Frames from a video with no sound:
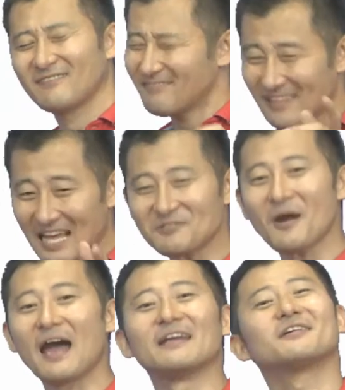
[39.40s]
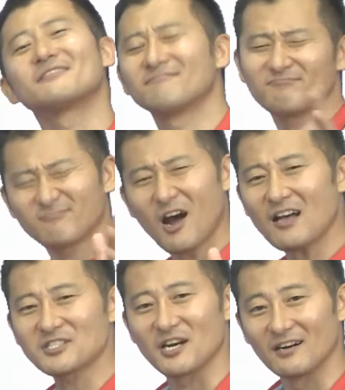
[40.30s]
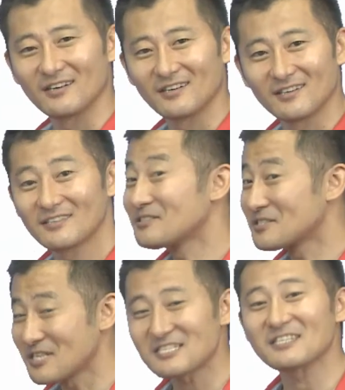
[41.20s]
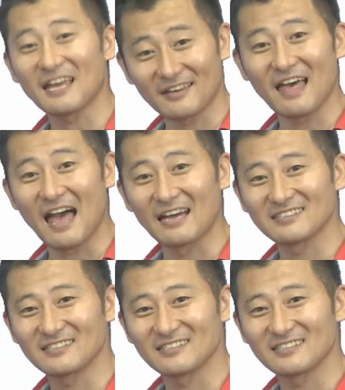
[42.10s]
That's right. Gotcha. Just like that.